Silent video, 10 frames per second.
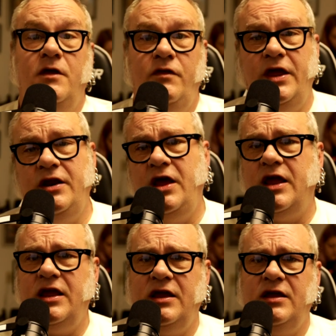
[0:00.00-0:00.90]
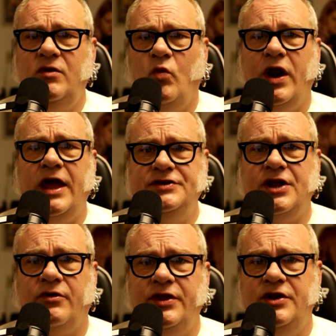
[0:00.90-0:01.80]
Then, and what I
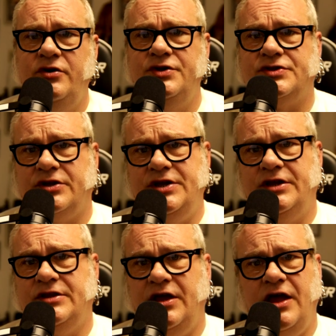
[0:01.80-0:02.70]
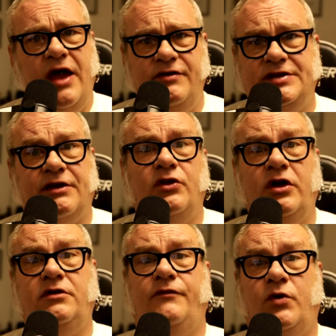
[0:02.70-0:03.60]
generally do is I'll take the, have you take a
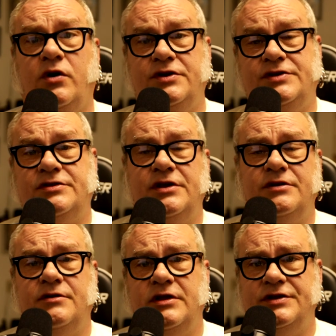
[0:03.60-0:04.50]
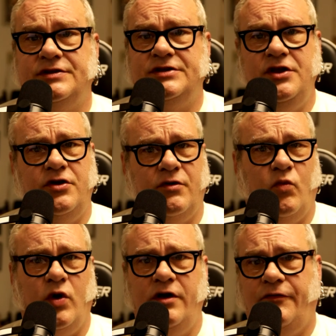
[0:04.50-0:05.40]
look, of course, and see your
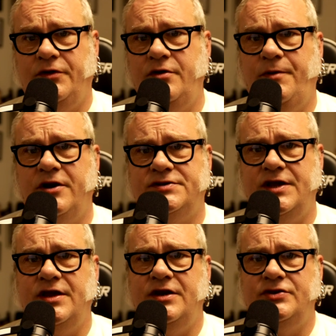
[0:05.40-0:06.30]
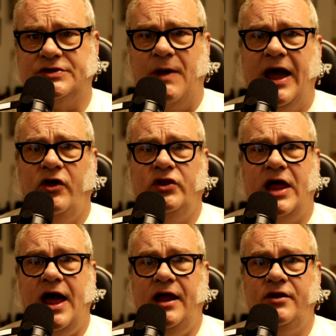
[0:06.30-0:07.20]
wonderful new piercing, and you smile a
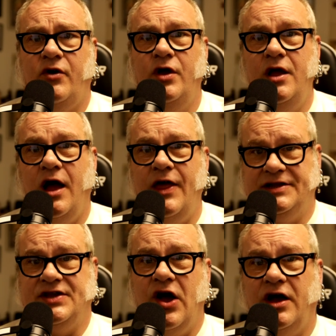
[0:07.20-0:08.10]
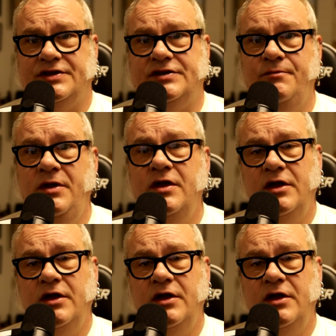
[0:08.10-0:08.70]
lot and go, "That's awesome."